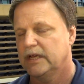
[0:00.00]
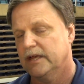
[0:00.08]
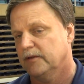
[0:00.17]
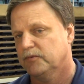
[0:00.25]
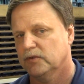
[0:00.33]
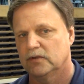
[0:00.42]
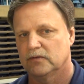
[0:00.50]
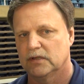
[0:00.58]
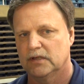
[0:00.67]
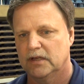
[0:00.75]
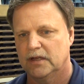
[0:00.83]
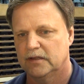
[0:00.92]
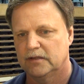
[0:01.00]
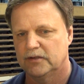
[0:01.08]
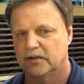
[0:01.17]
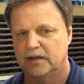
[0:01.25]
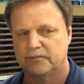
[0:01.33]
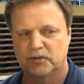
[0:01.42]
Yeah, absolutely. Uh, you
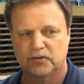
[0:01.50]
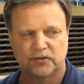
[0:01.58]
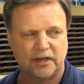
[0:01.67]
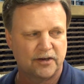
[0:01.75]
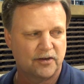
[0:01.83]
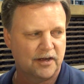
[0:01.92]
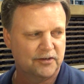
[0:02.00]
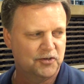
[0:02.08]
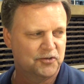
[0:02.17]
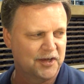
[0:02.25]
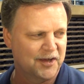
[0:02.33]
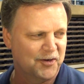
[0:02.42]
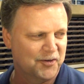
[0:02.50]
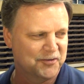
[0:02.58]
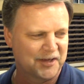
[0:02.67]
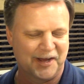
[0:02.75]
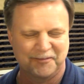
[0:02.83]
know, I've used that. I use that all the time.